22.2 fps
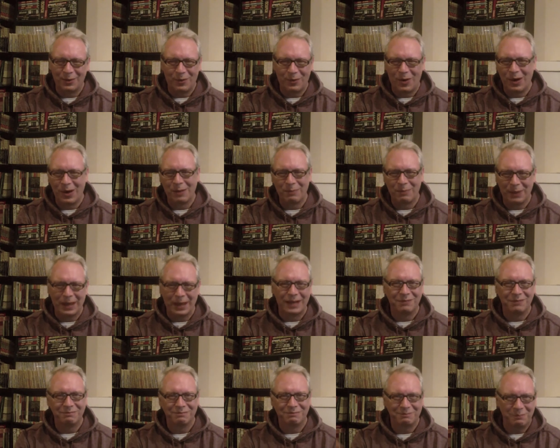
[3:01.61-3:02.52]
know why,
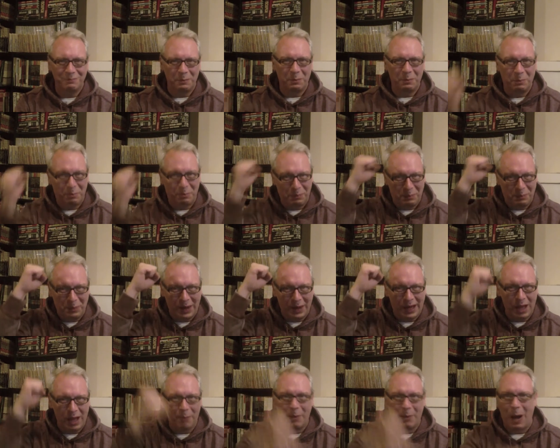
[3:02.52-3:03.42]
but
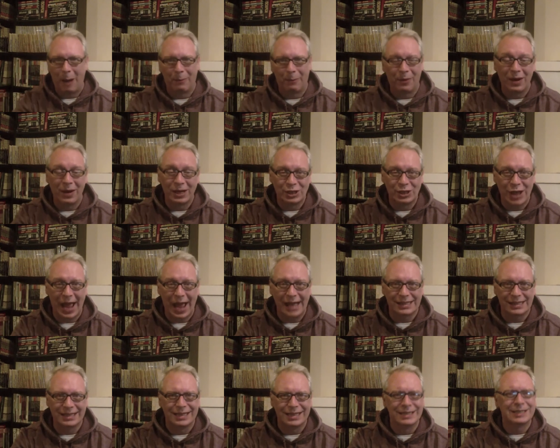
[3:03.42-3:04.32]
big up our British
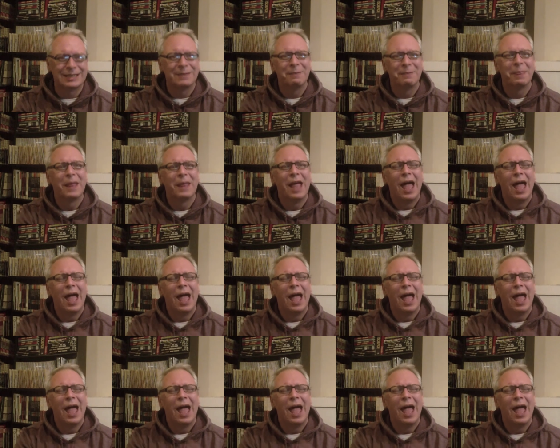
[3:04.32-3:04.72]
actors.